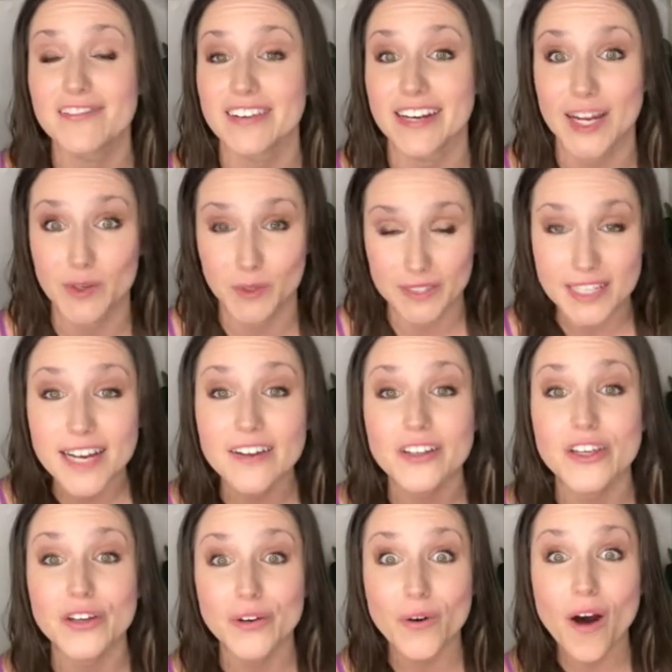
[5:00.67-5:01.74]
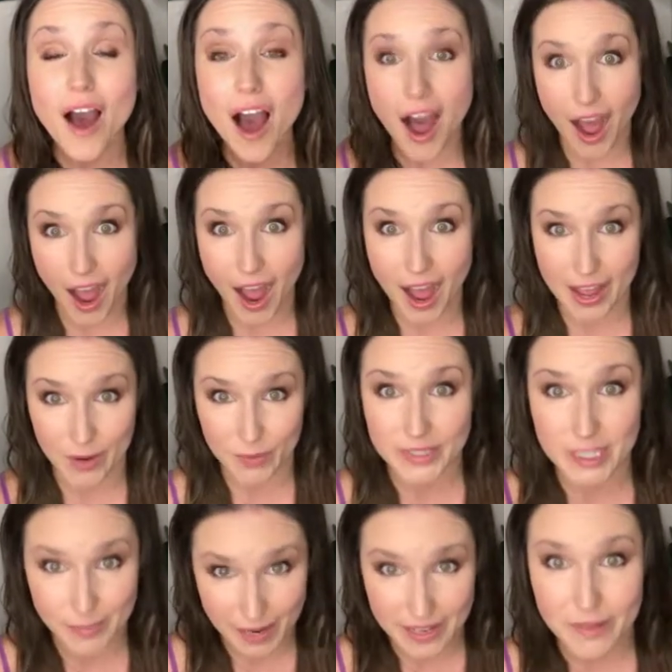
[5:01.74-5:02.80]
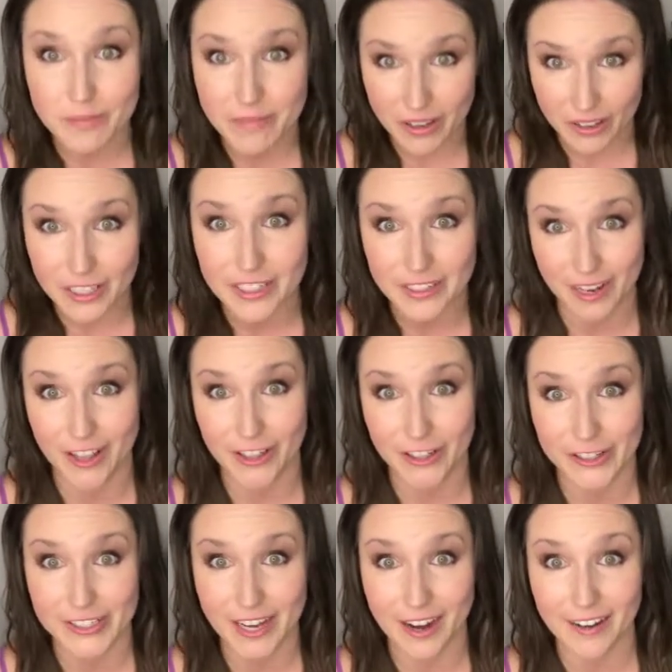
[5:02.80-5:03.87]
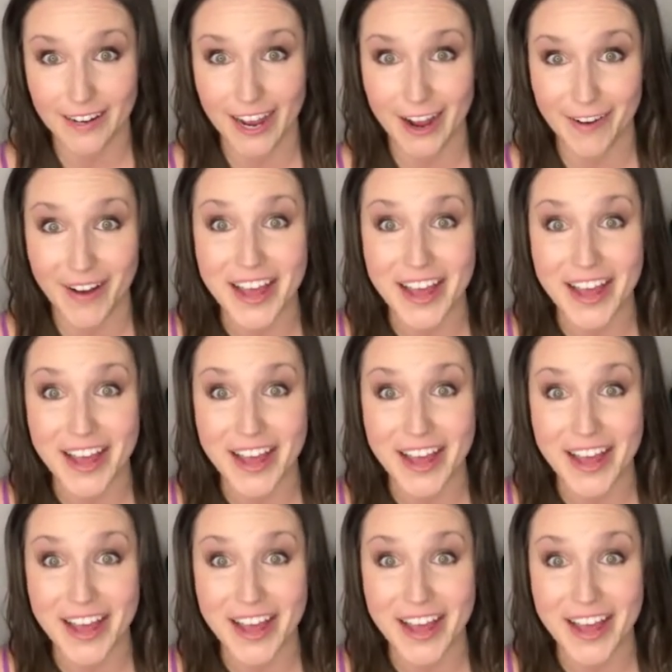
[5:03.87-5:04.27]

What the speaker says: And I will tell you, I would spend $1 million on it now.